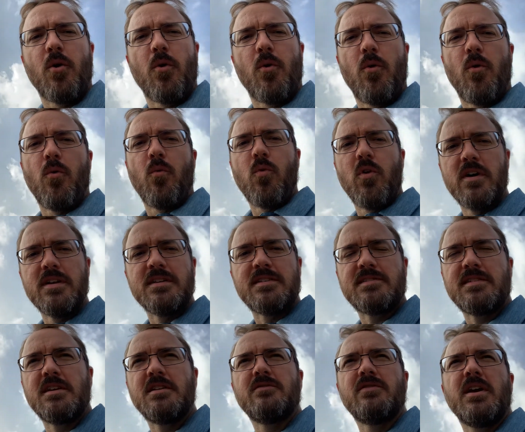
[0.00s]
one
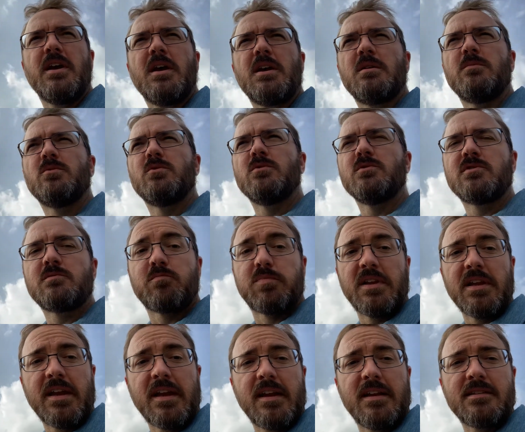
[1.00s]
set of animals,
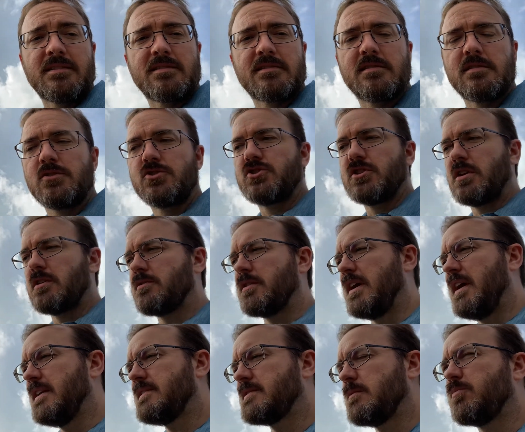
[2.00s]
plants,
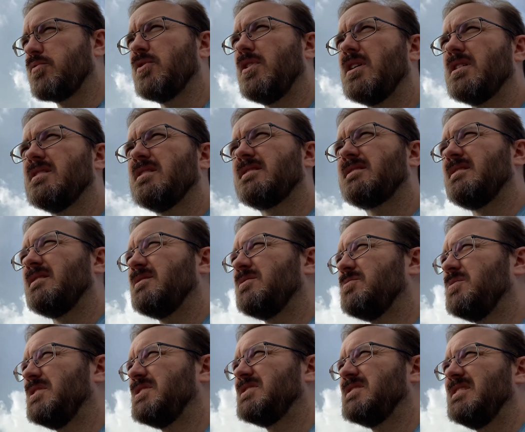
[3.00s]
generates a product
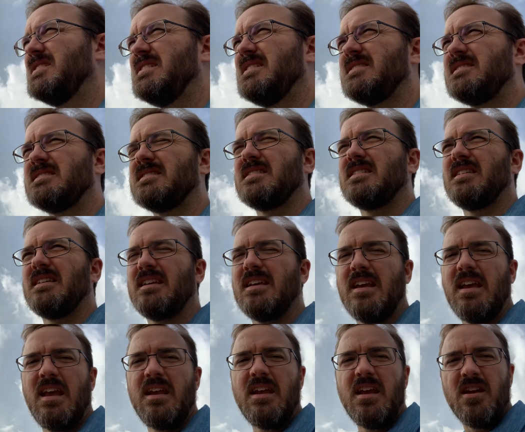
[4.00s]
which is
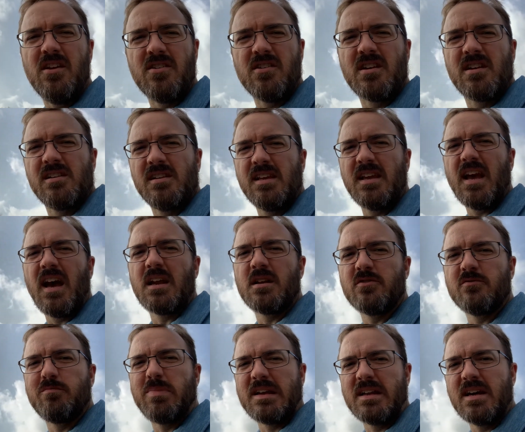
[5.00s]
inherently kind
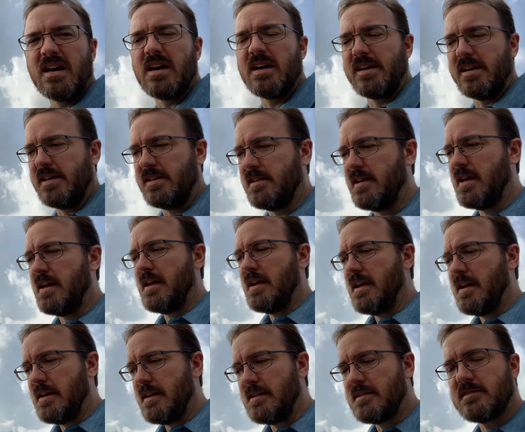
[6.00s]
of benign
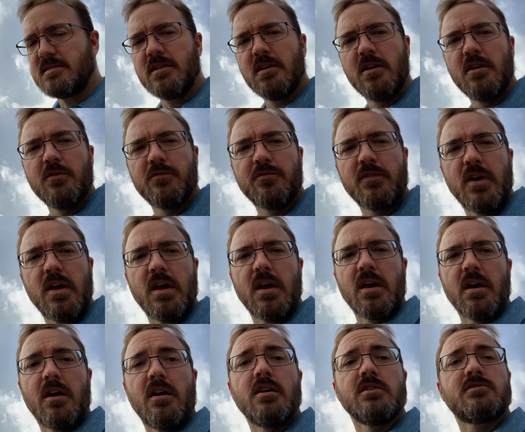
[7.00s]
itself,
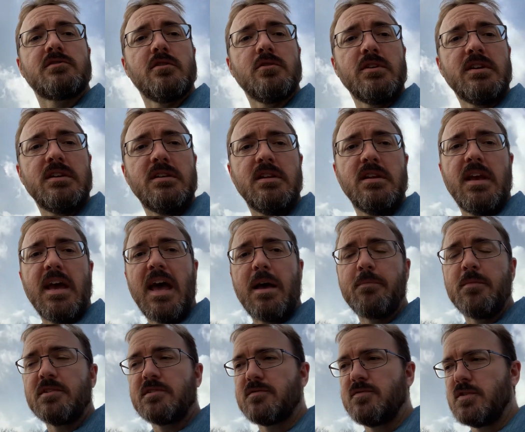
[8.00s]
also in the
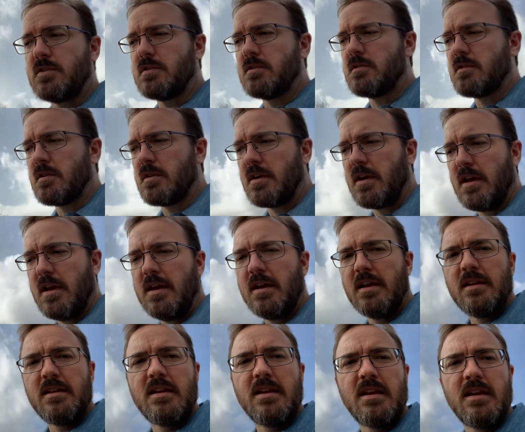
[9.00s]
atmosphere,
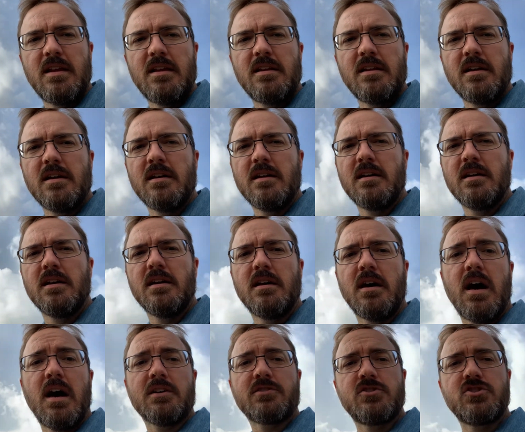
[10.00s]
and then
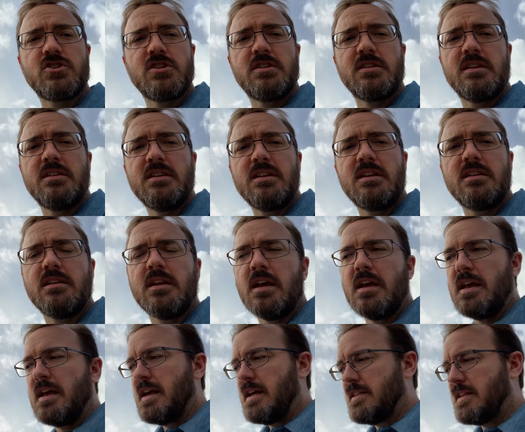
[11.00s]
oxygen, and then
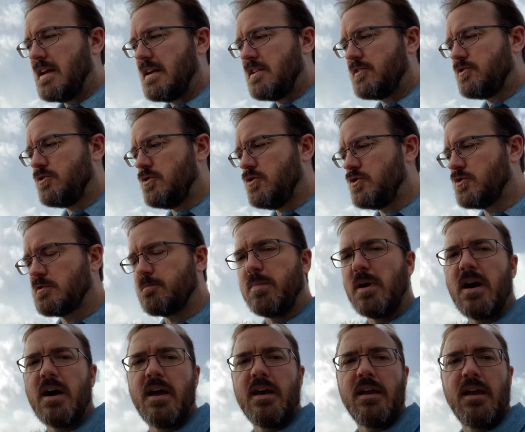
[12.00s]
that is used
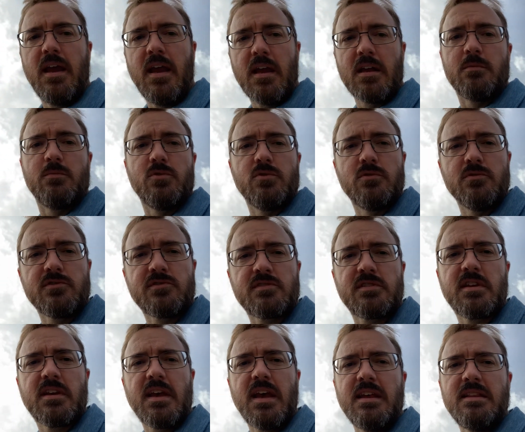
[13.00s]
by
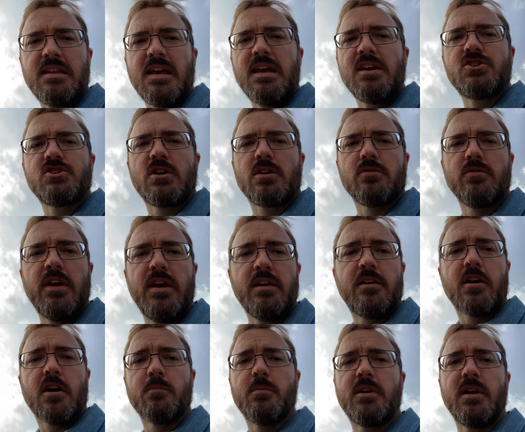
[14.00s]
animals and they generate
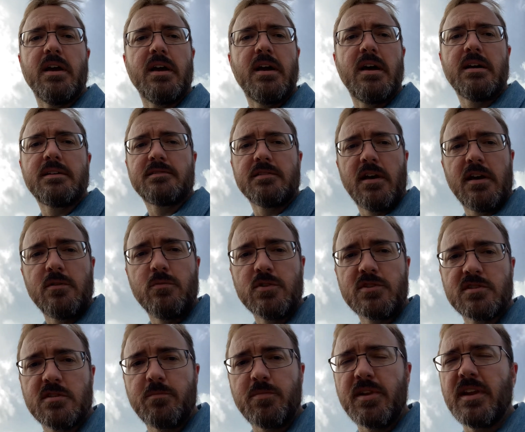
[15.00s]
carbon dioxide,
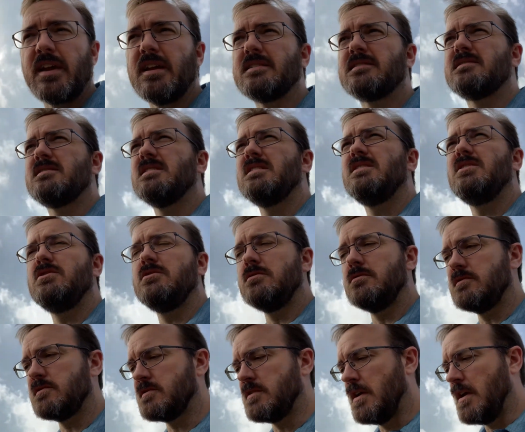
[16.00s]
which the plants then
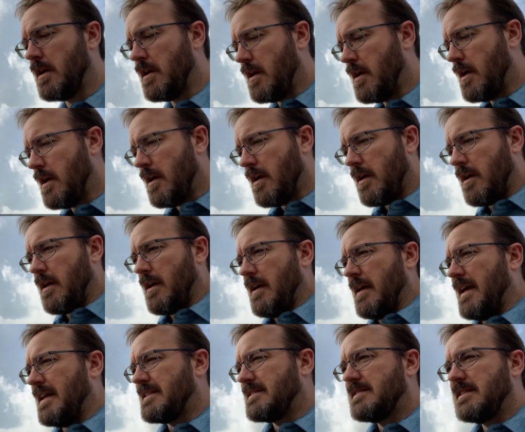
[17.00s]
use.
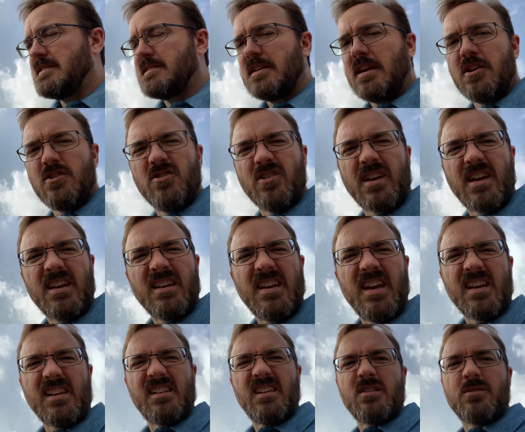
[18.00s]
It's this
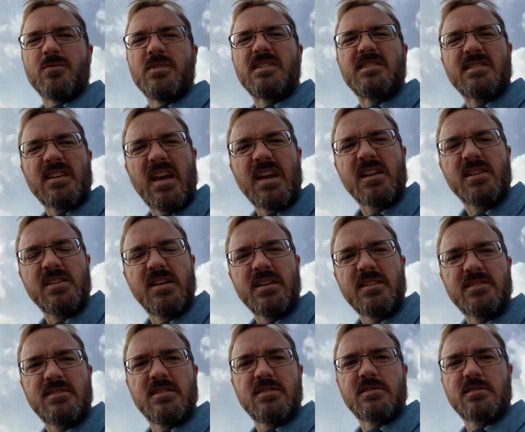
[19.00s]
interconnected recycling
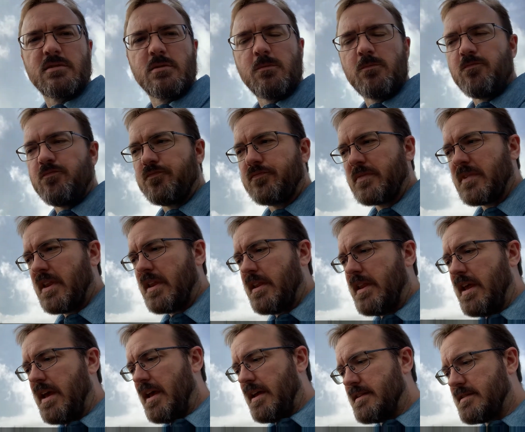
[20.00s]
system
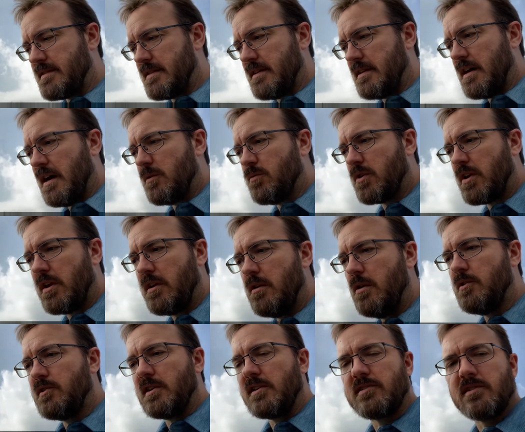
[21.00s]
that I want to
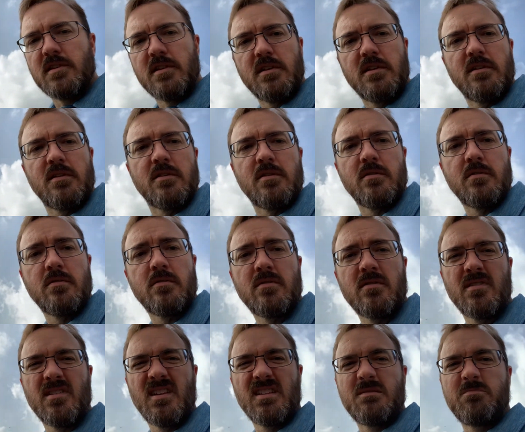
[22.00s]
use
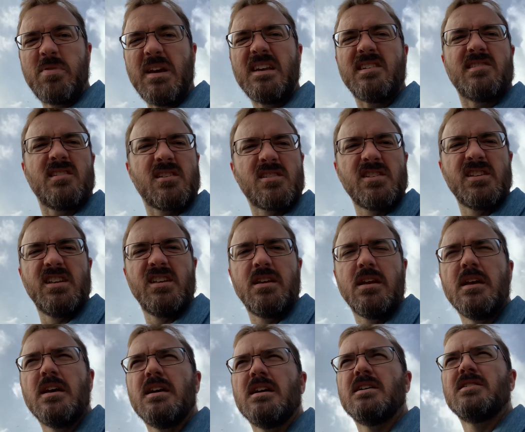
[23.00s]
as basically
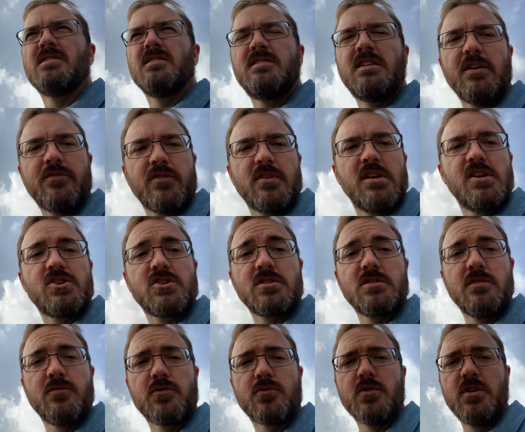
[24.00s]
the definition
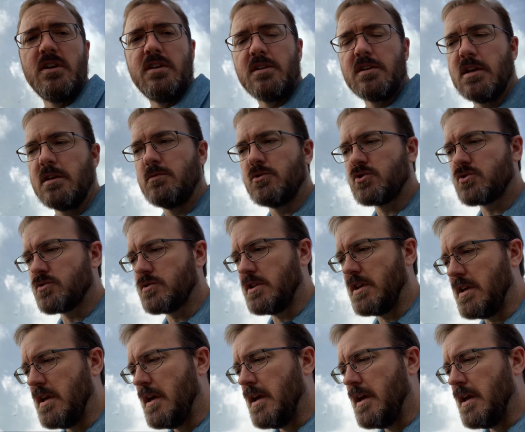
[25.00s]
of green chemistry.